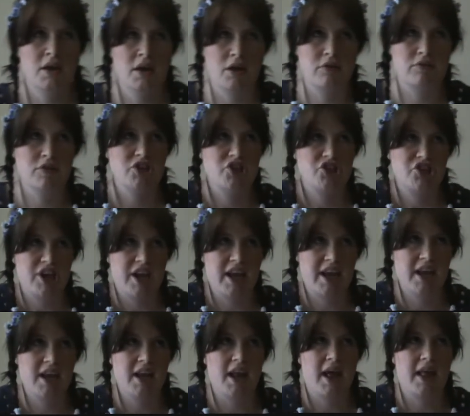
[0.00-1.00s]
Lauren
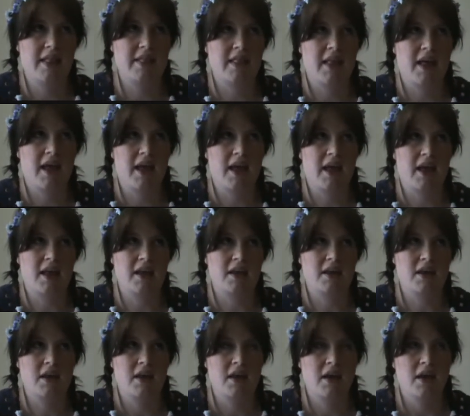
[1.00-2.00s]
Jane, and
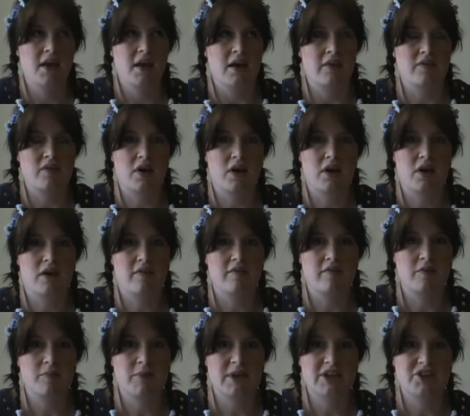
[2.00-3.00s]
then I've got a
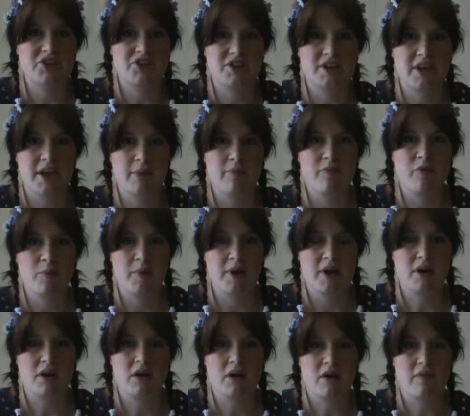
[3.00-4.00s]
confirmation name from when
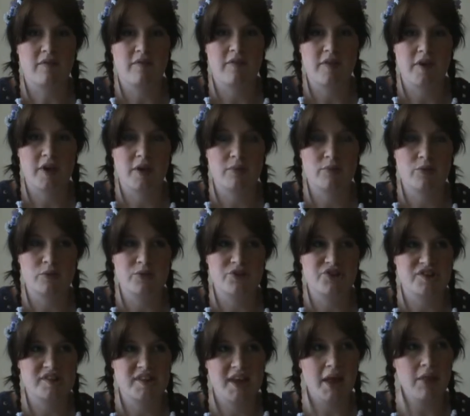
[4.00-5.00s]
I got confirmed,
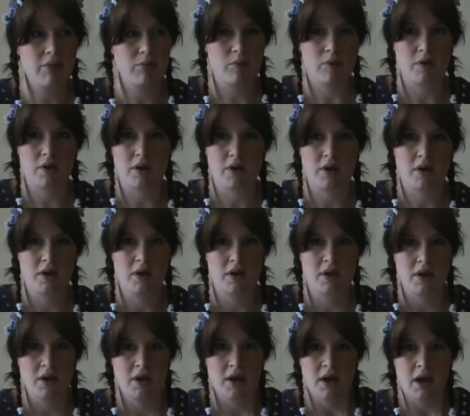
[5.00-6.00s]
which is Catherine.
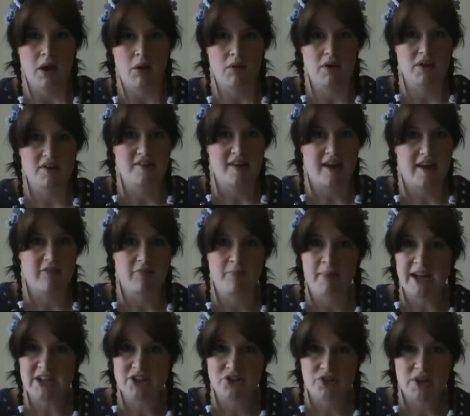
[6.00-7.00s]
I wanted to have
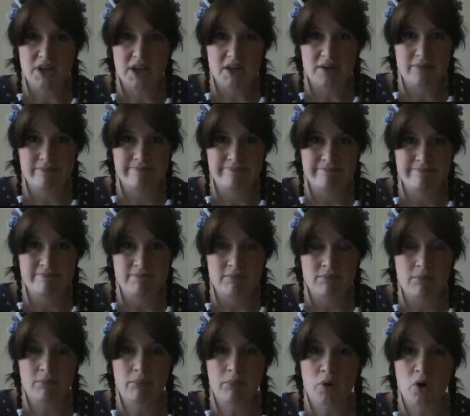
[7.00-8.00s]
Patrick,
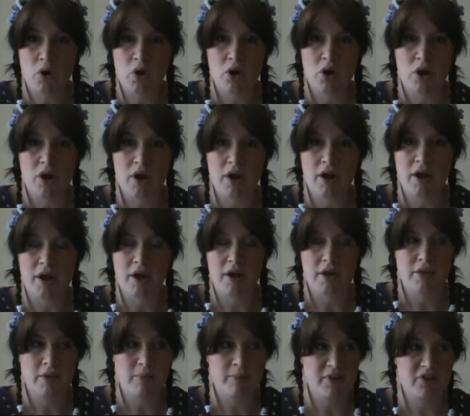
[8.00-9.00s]

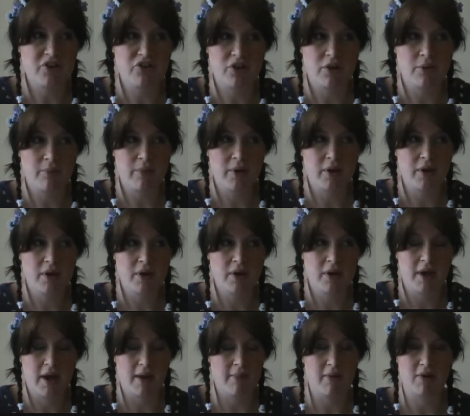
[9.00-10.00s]
but the bishop
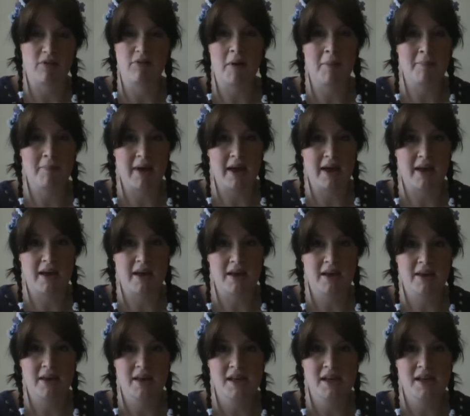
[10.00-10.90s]
and my grandma